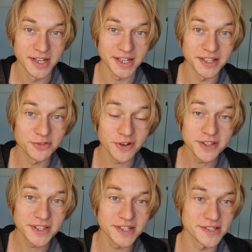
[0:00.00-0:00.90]
And the
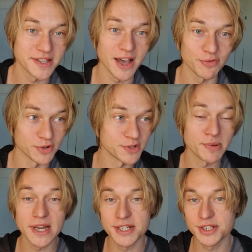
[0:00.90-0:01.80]
funny thing is that for
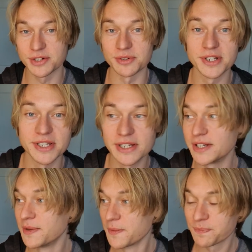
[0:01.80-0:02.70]
Spanish, Korean,